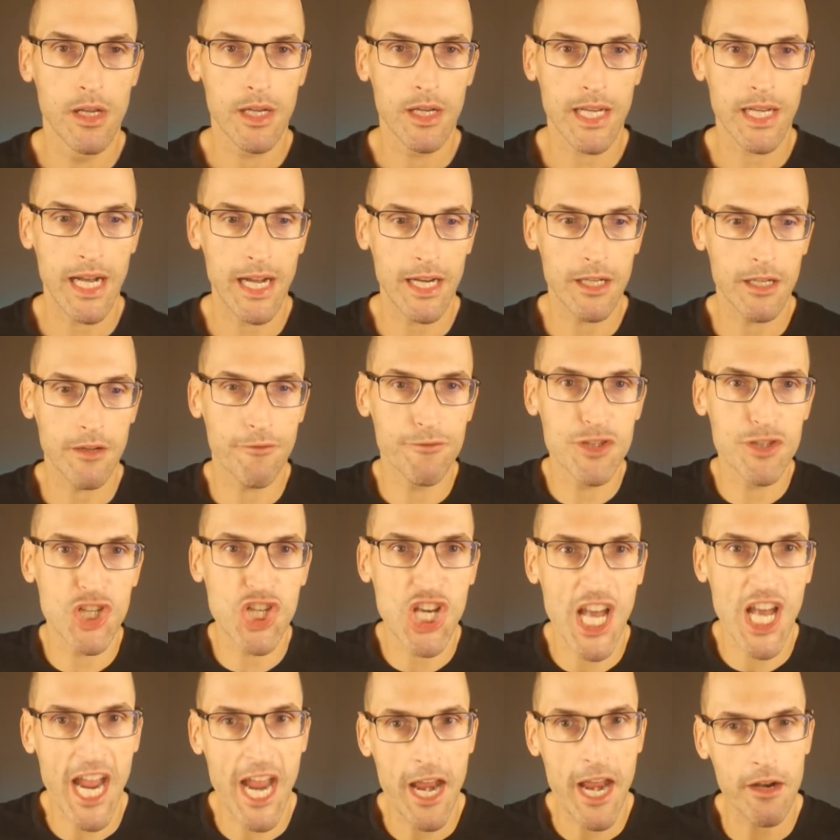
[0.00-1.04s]
kind of
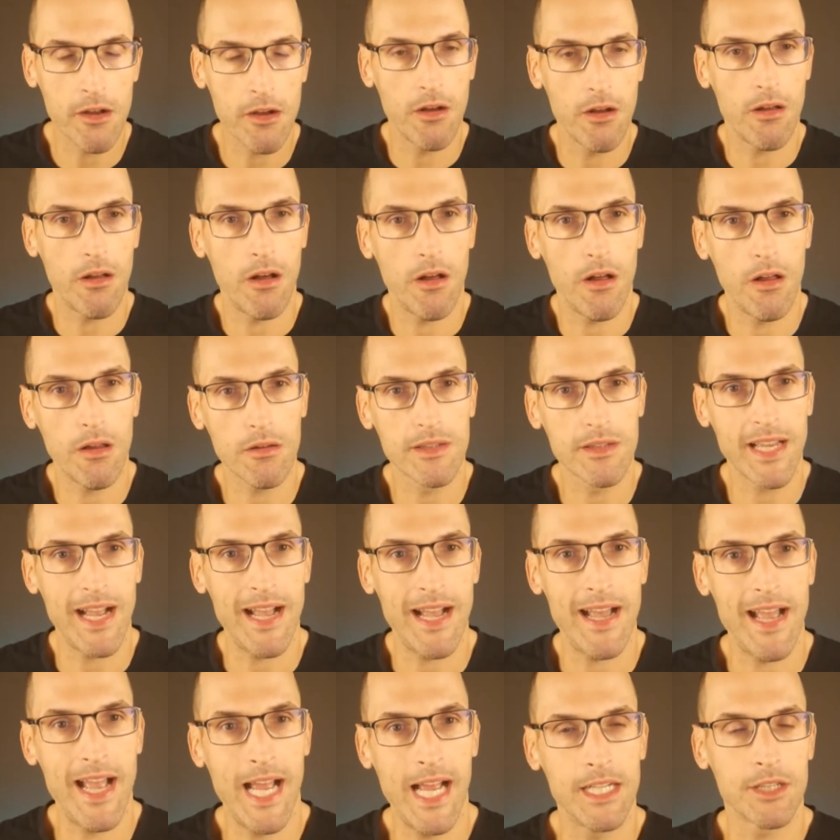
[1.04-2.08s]
channel all that
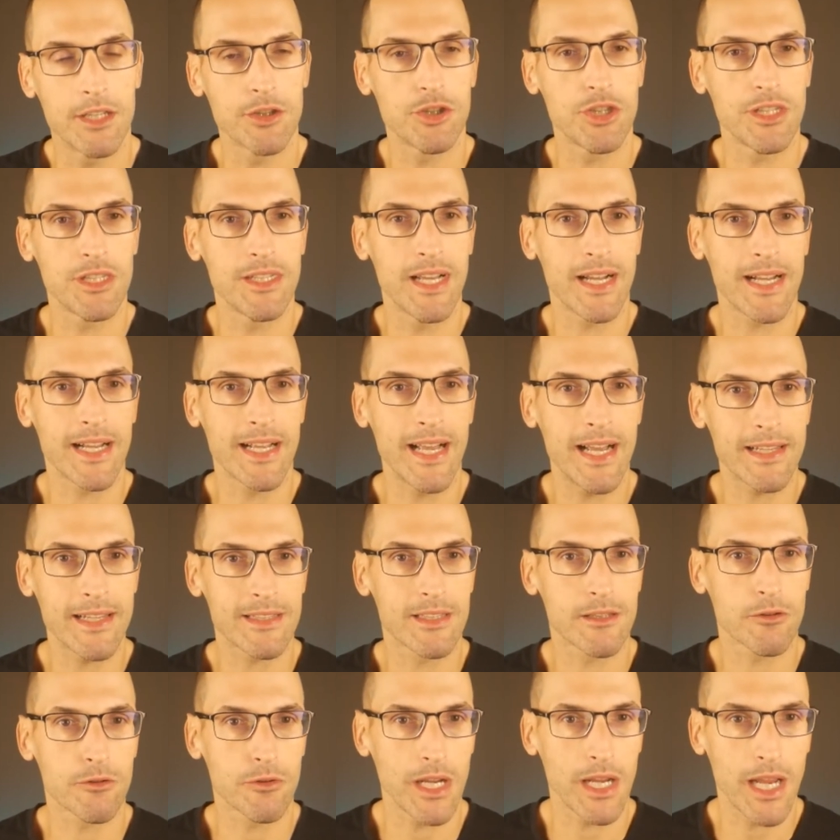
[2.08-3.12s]
energy that gets
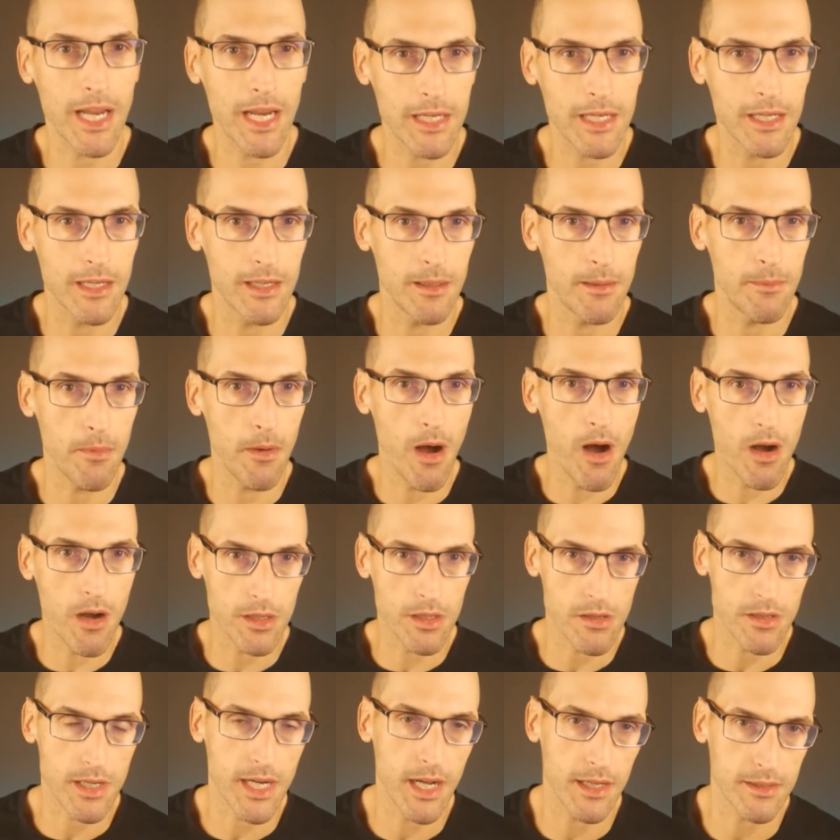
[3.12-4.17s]
created among
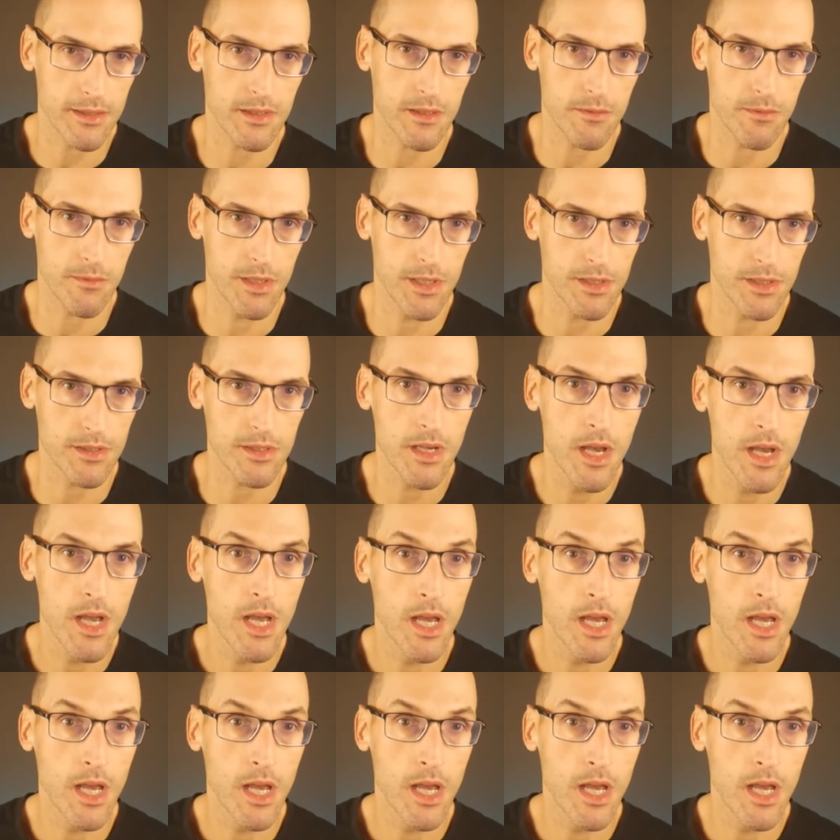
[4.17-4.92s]
your customers